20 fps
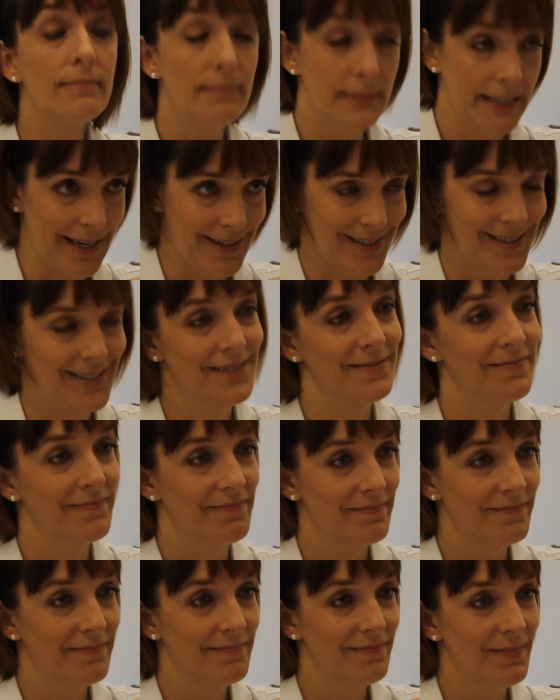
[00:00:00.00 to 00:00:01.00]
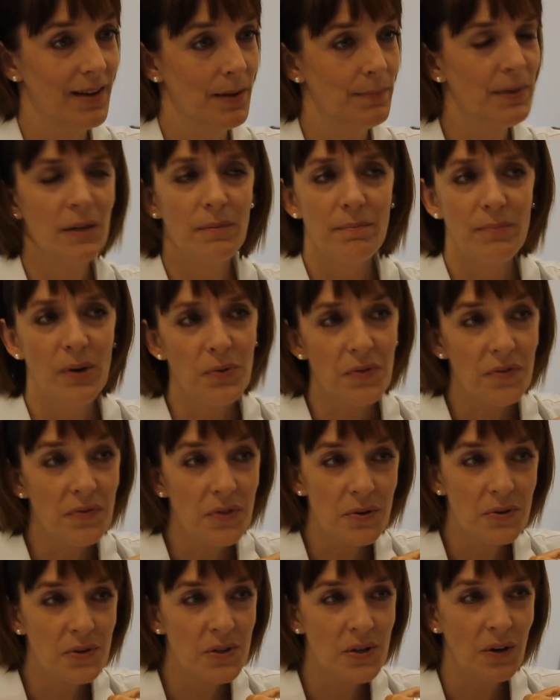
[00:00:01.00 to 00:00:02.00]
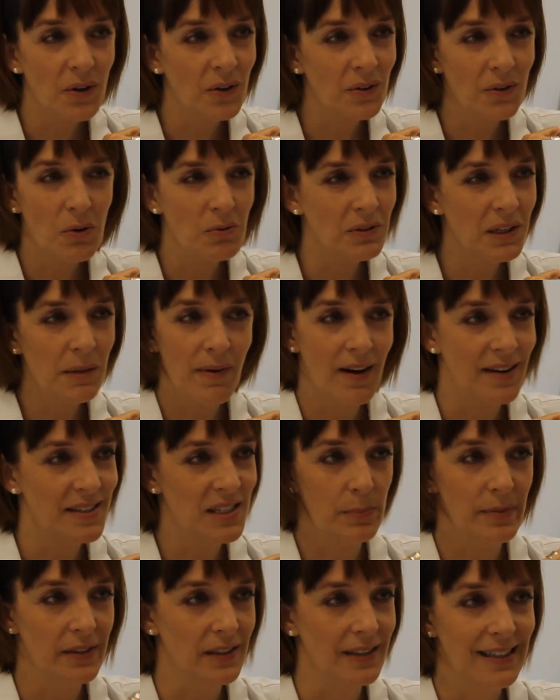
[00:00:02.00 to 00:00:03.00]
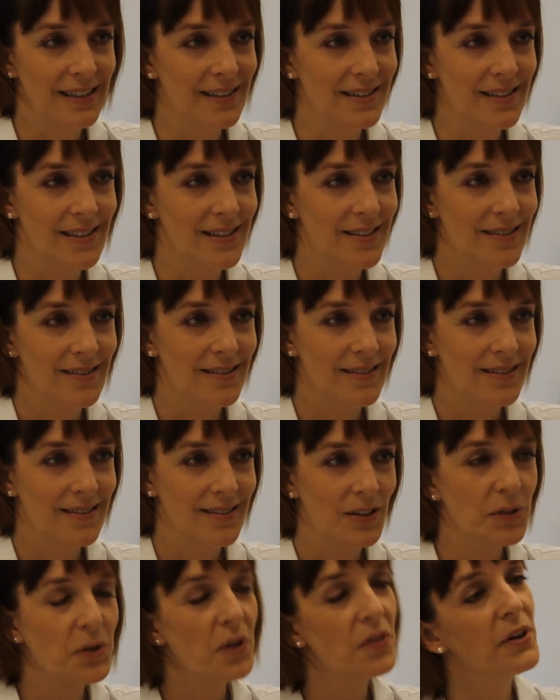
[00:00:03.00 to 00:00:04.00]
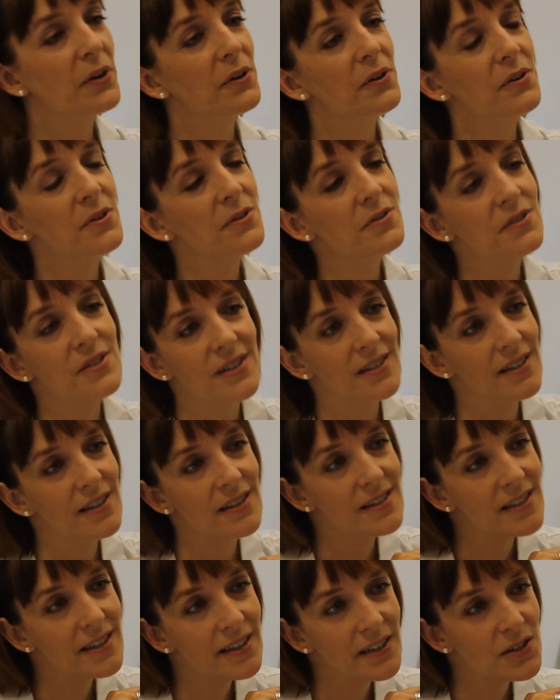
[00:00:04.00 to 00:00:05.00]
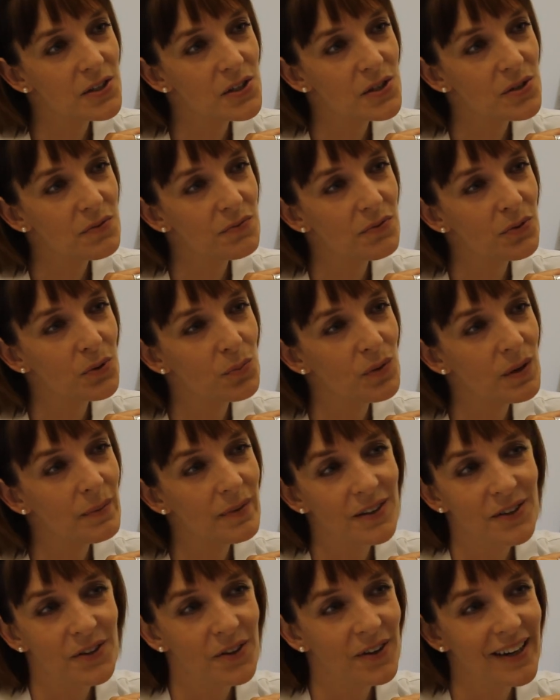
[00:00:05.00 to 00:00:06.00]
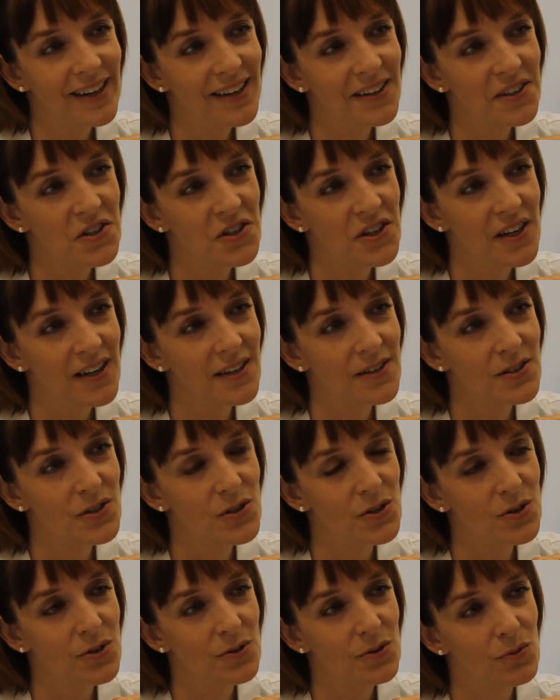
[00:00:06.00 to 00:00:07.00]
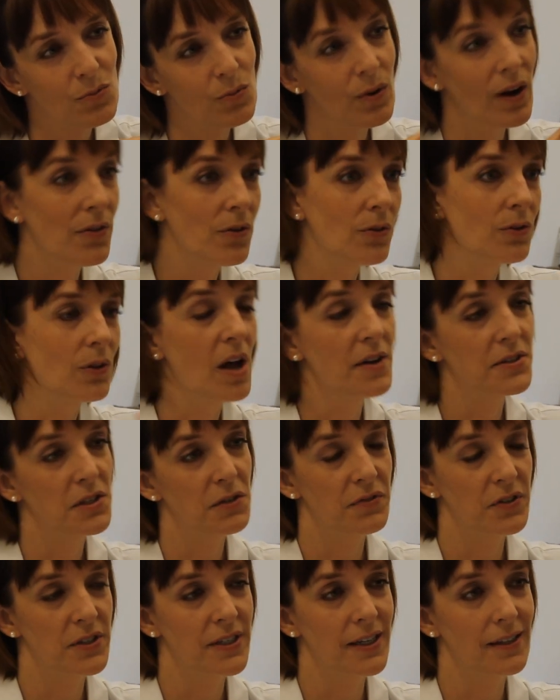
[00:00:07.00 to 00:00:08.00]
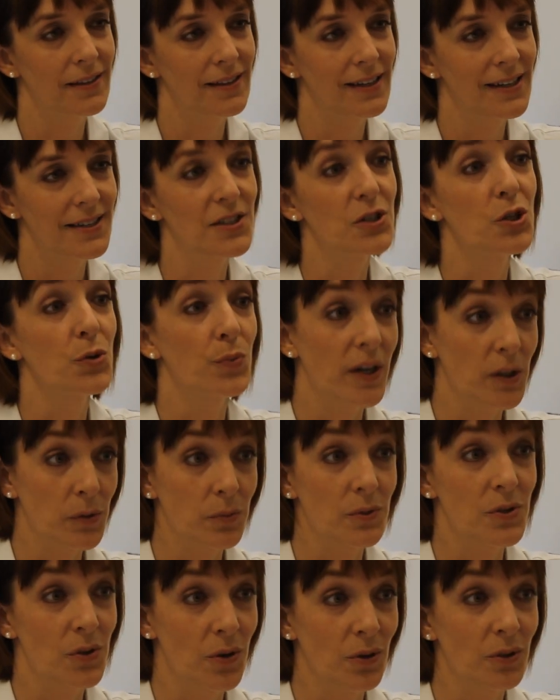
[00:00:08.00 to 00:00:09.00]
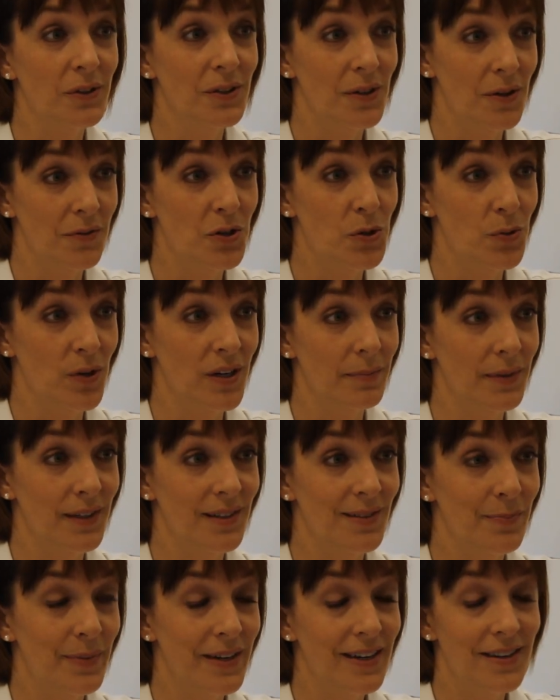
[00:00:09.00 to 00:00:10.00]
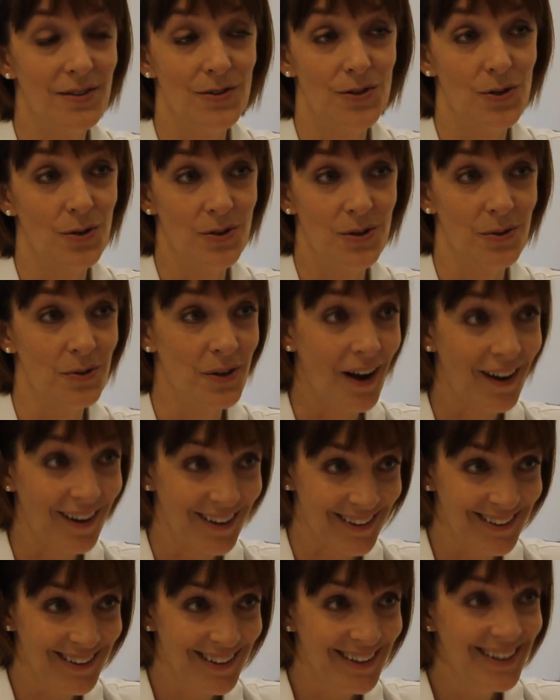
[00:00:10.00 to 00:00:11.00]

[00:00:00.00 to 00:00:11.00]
Yes. But both of those are only possibilities. There are no statistics for women your age as to whether loss of fertility is a direct result of the treatment because you're so young.